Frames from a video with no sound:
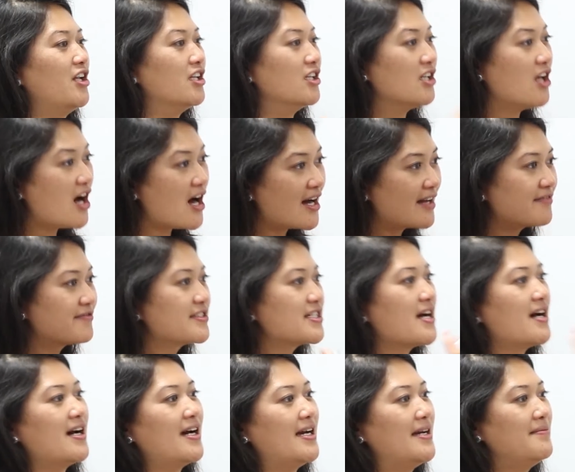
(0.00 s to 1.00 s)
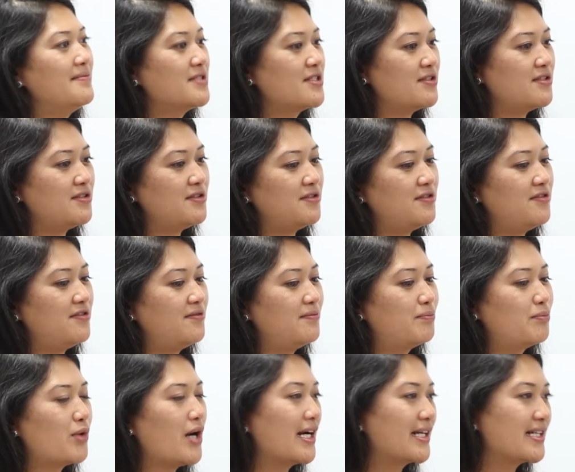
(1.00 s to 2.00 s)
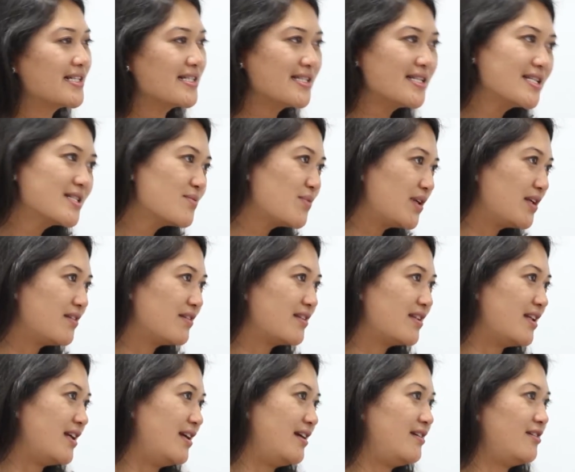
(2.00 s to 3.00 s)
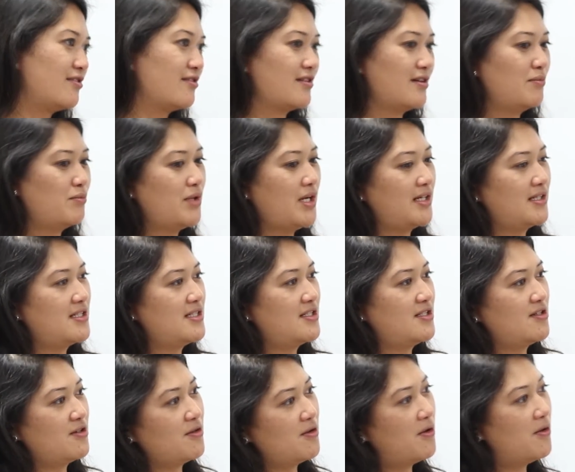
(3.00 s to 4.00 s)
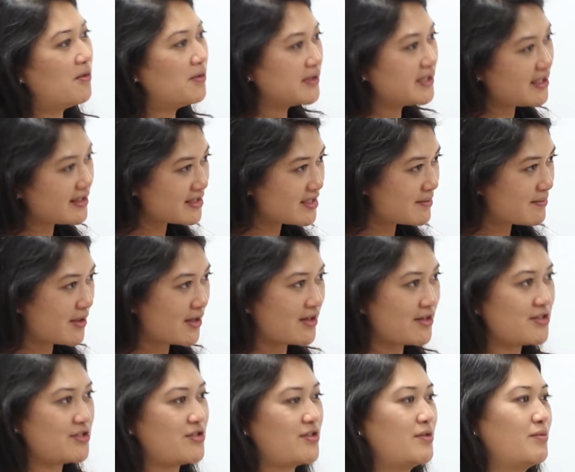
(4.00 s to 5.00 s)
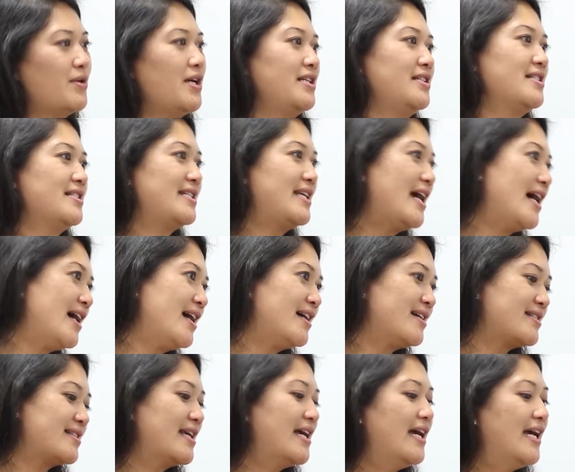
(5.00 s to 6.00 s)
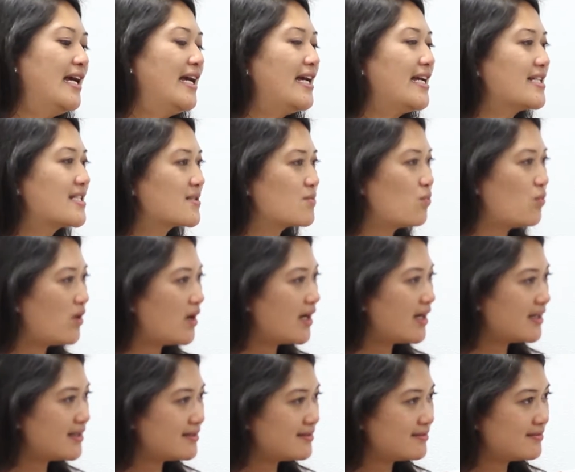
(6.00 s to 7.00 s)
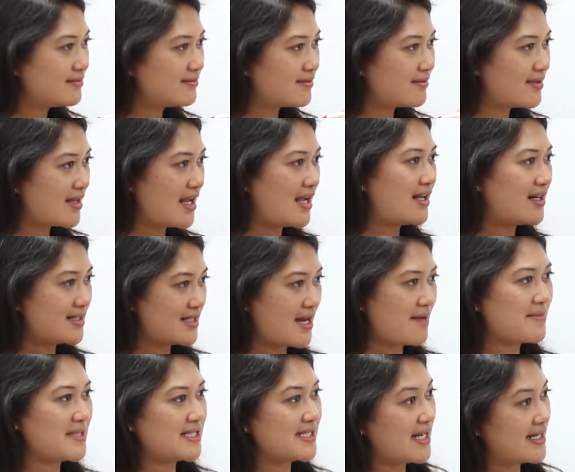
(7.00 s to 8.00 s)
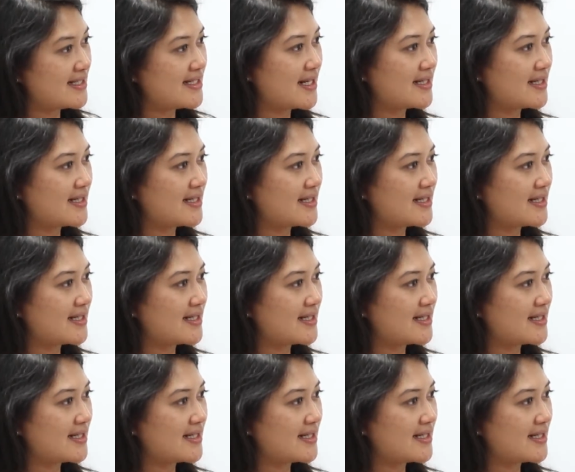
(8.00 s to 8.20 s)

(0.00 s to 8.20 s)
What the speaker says: lot of time to practice this one little thing. You're going to practice your holding onto the bars. You're going to practice gas. It's one thing at a time. It's dissected.